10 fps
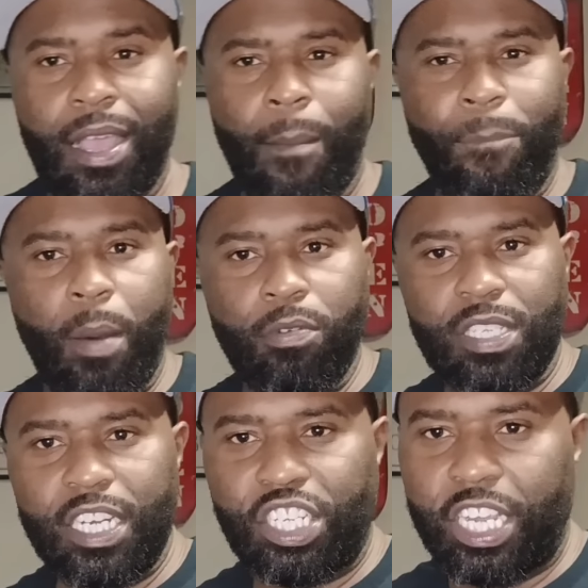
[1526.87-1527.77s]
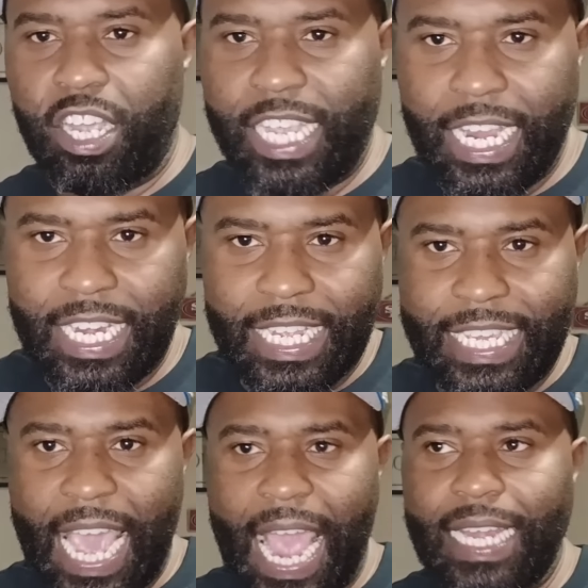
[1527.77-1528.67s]
Bubbles in the chair getting the
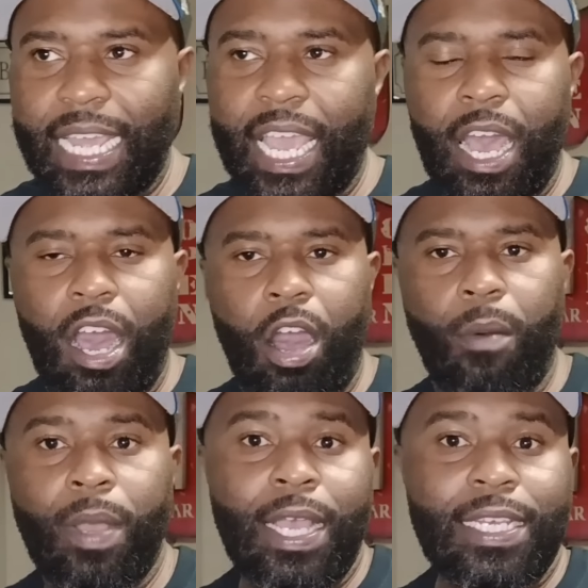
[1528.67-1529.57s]
goddamn,